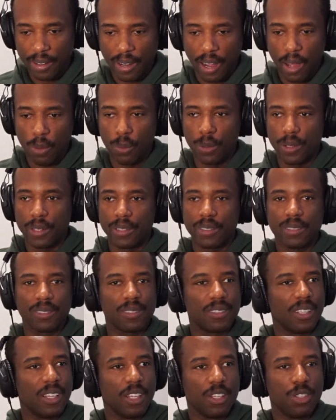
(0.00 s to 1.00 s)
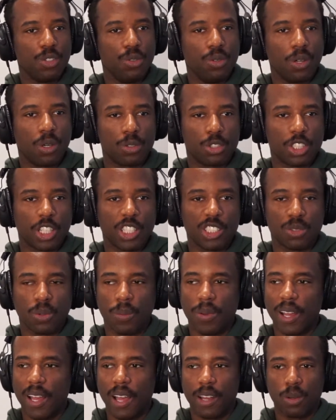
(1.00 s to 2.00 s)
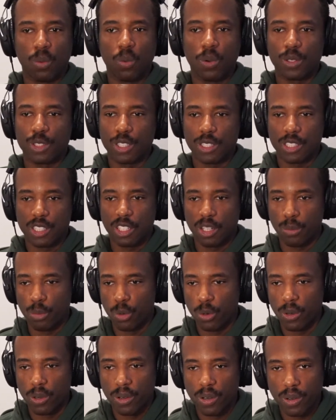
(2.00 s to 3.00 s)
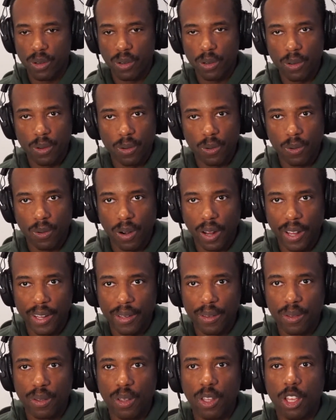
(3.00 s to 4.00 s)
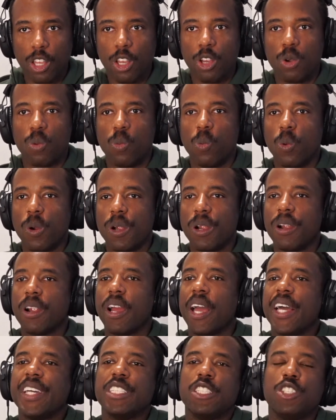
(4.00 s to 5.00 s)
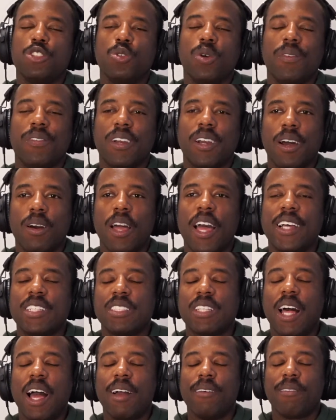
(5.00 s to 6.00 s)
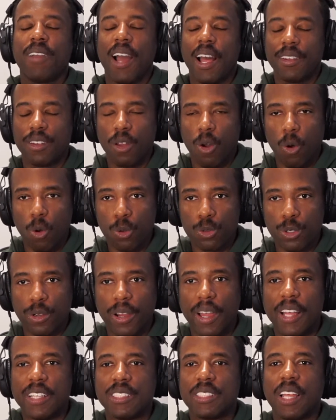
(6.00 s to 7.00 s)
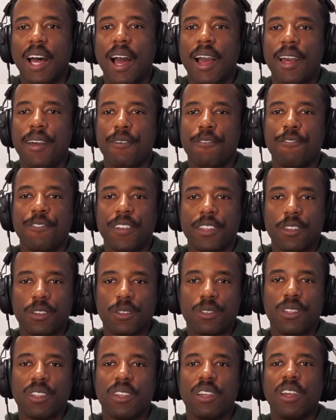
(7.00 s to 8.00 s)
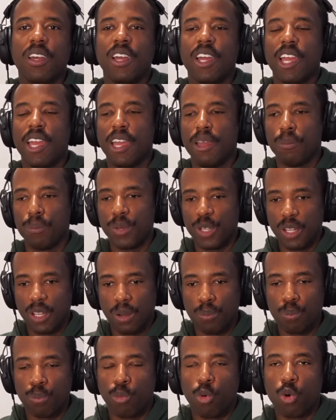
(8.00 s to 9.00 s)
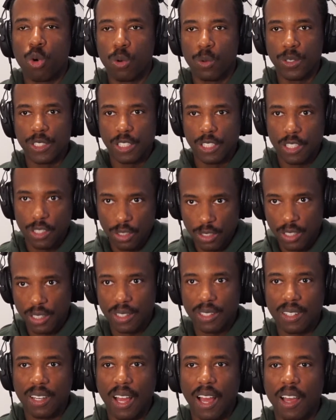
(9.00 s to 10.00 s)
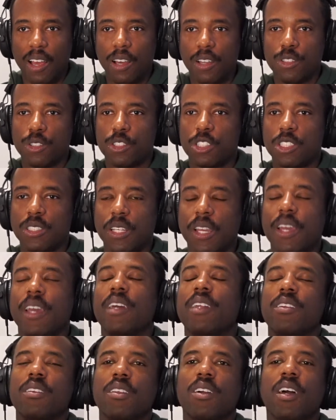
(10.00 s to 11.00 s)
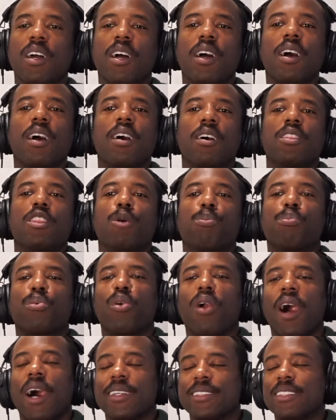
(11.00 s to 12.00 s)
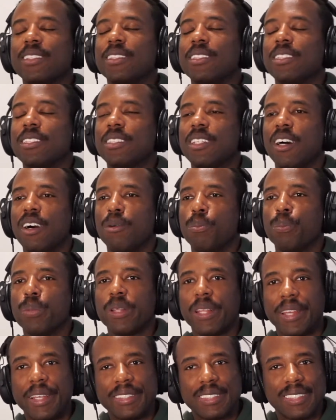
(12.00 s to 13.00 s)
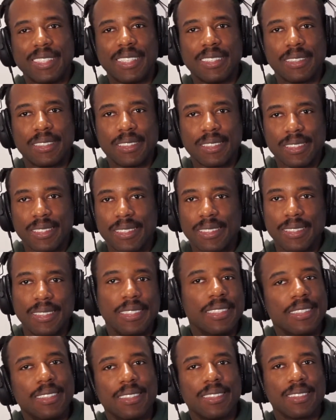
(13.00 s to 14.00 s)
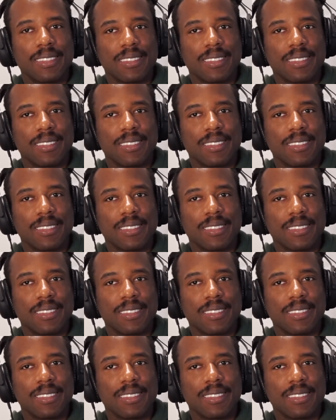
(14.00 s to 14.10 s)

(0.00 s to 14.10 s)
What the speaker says: I would, change my mind. I don't want this anymore, right? Where as I have gotten older, as I have failed and become more resilient, I understand the process of planting seeds.